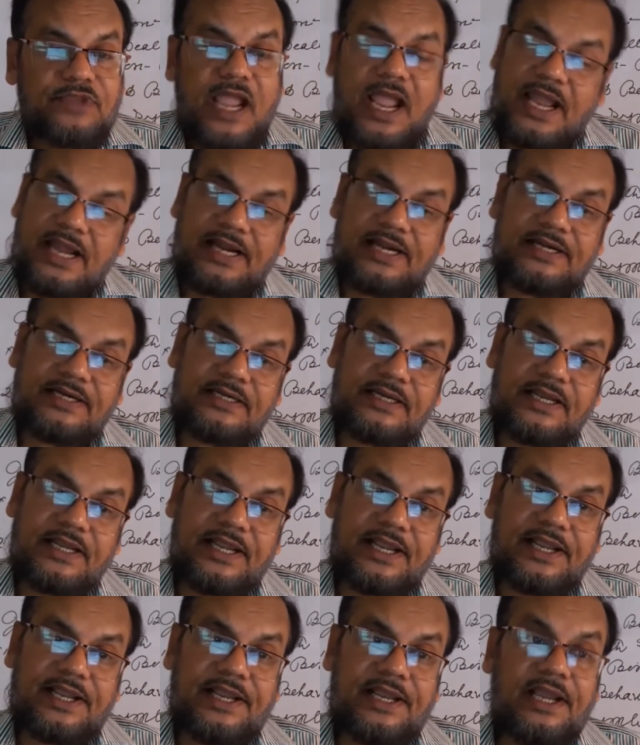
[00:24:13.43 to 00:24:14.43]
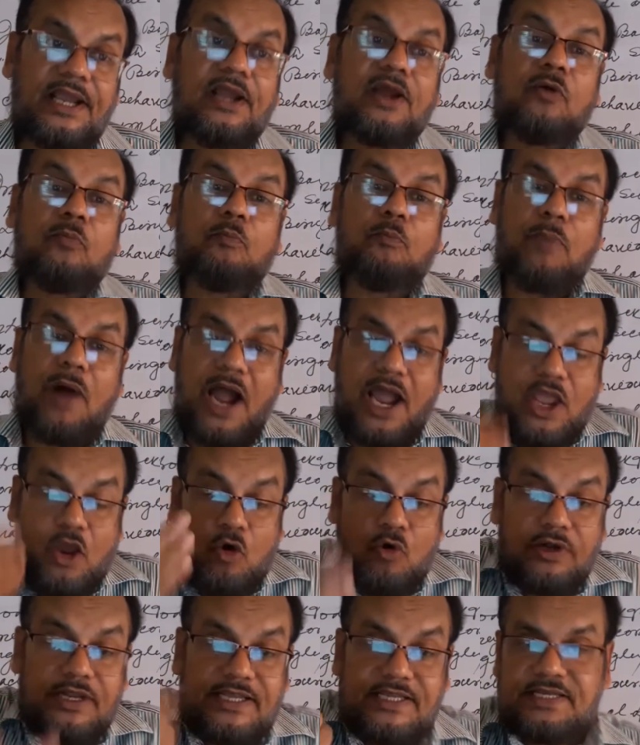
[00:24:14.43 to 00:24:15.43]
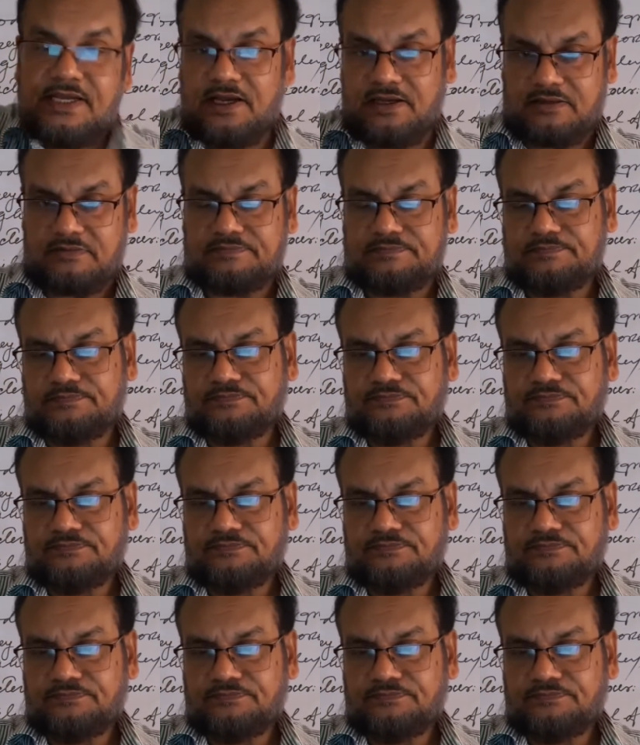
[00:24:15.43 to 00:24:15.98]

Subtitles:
and a pioneer